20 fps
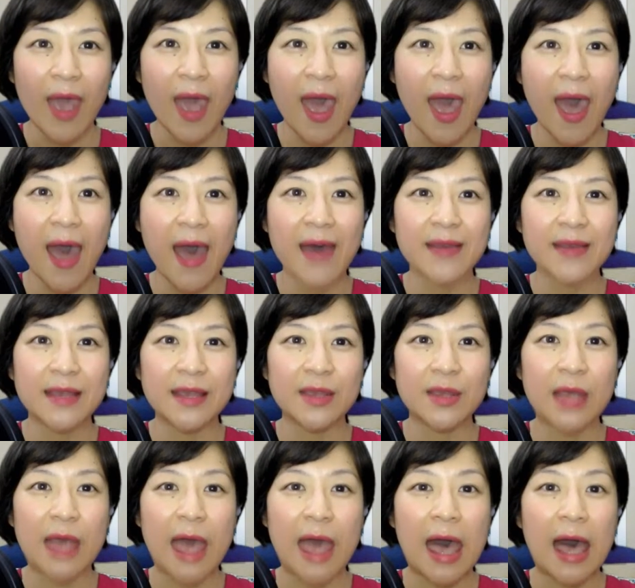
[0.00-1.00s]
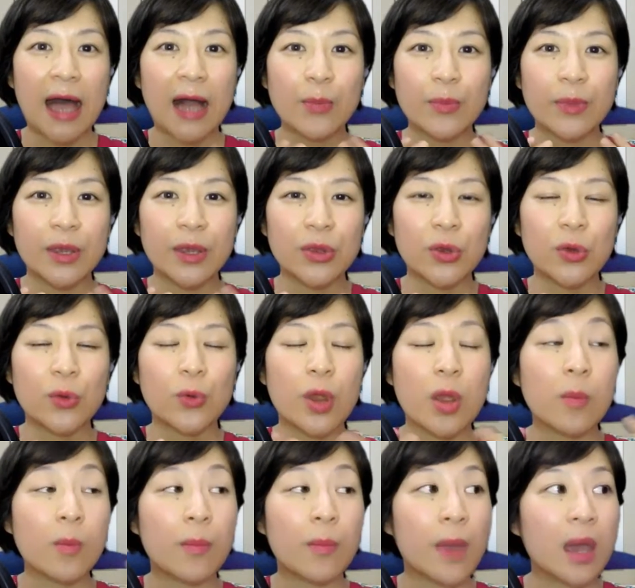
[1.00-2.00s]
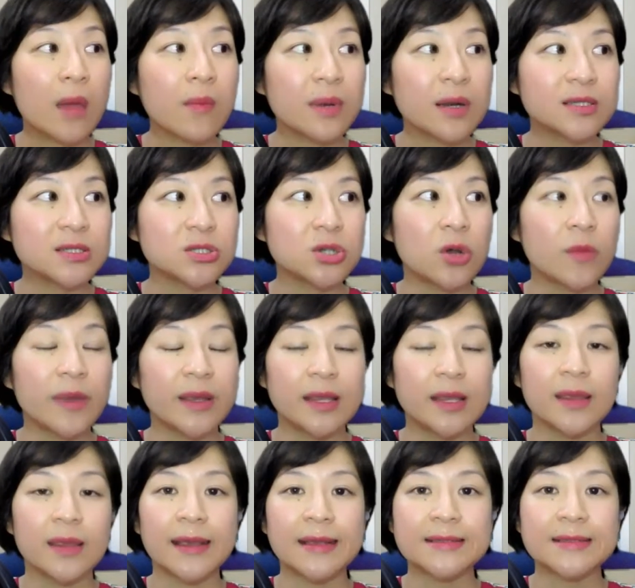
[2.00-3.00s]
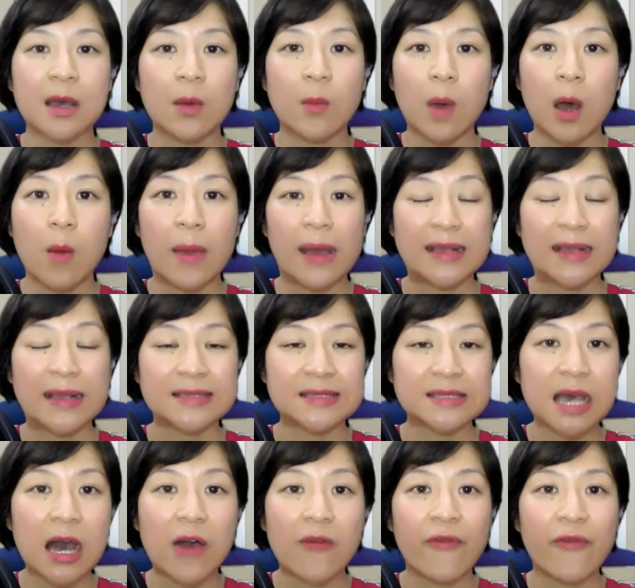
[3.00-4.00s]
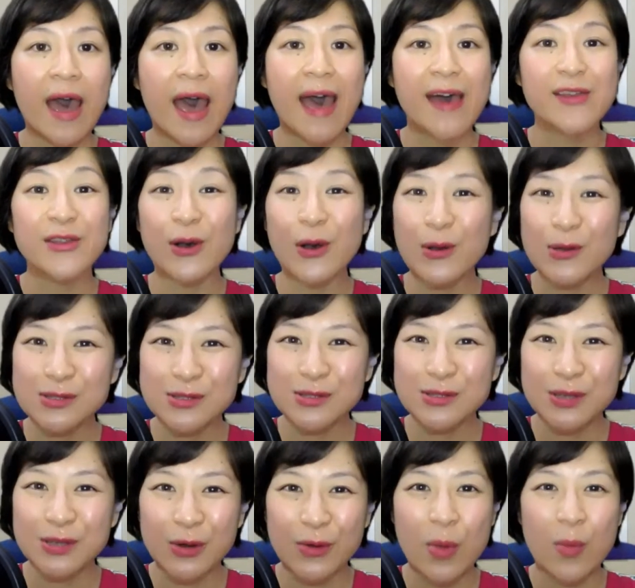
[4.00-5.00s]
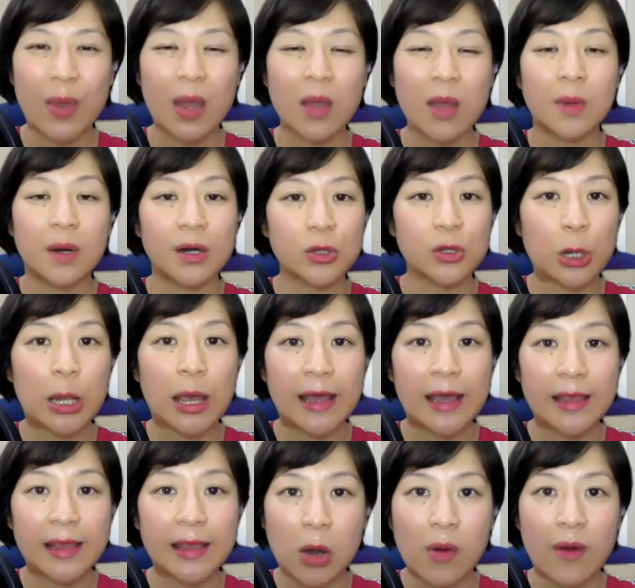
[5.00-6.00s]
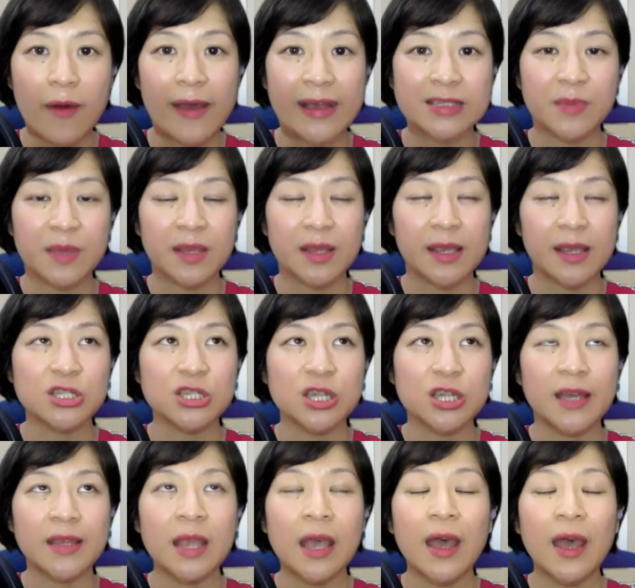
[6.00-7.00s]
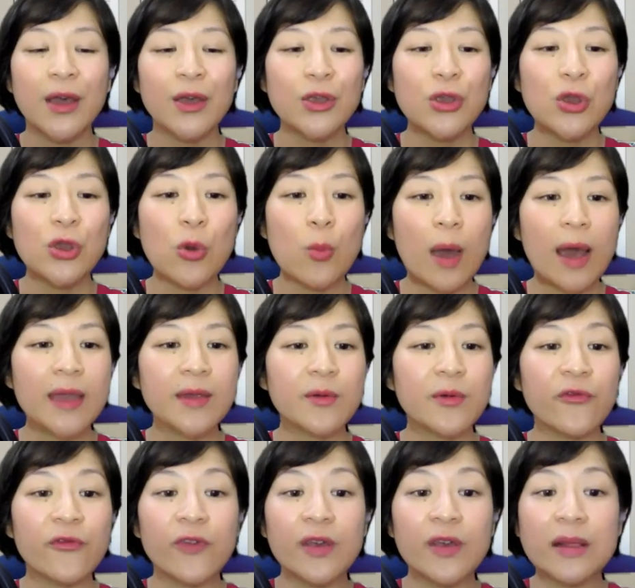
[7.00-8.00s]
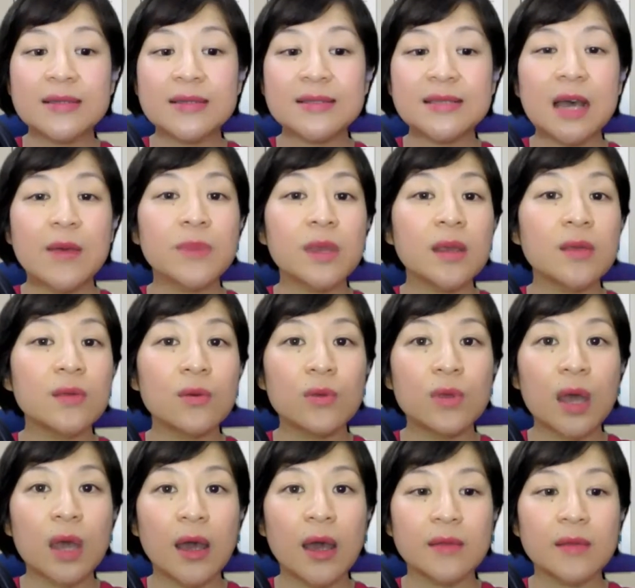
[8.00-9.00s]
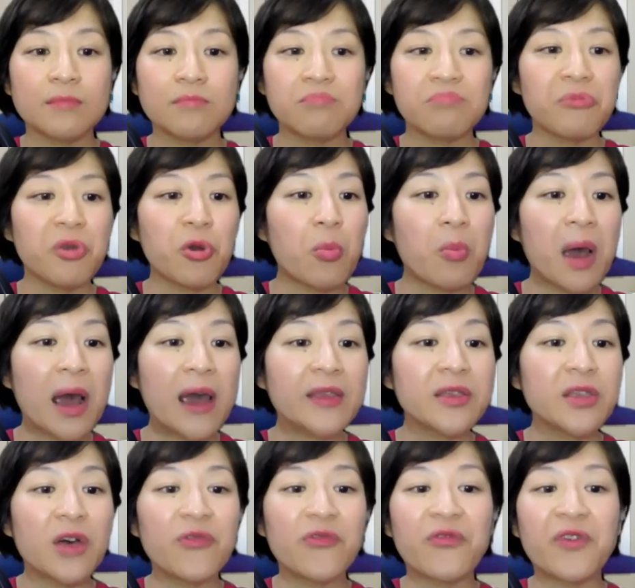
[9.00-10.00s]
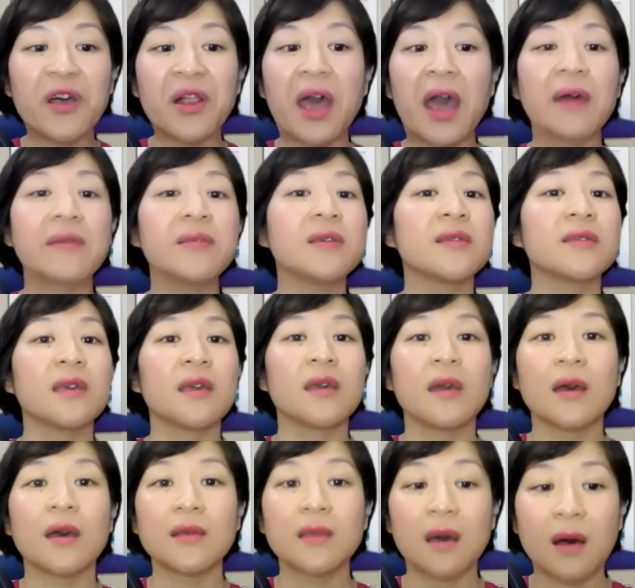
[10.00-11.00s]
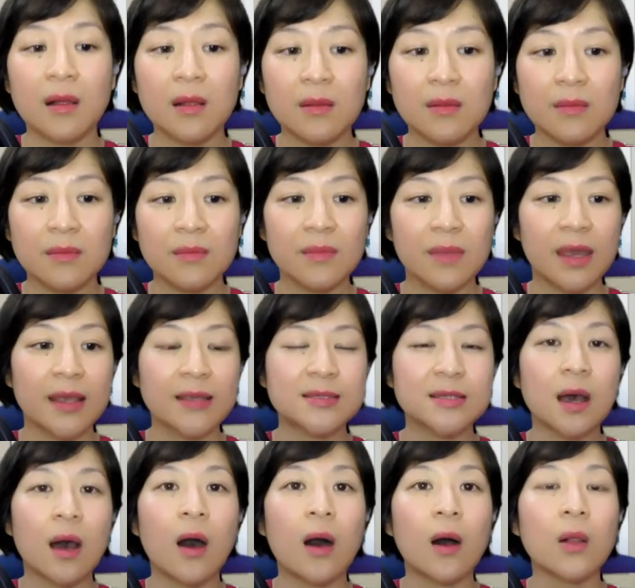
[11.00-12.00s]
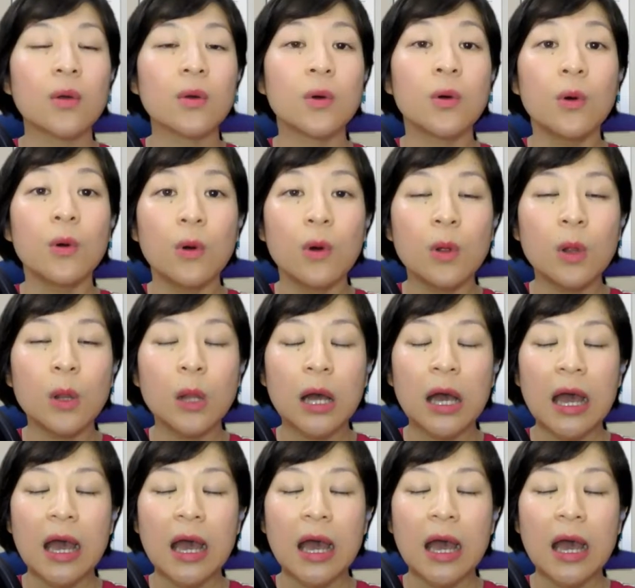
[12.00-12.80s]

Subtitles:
and it helped me to remember so many things about myself, and also remember to let go of expectation. You might feel something tonight, you might not feel anything at all. It's all cool.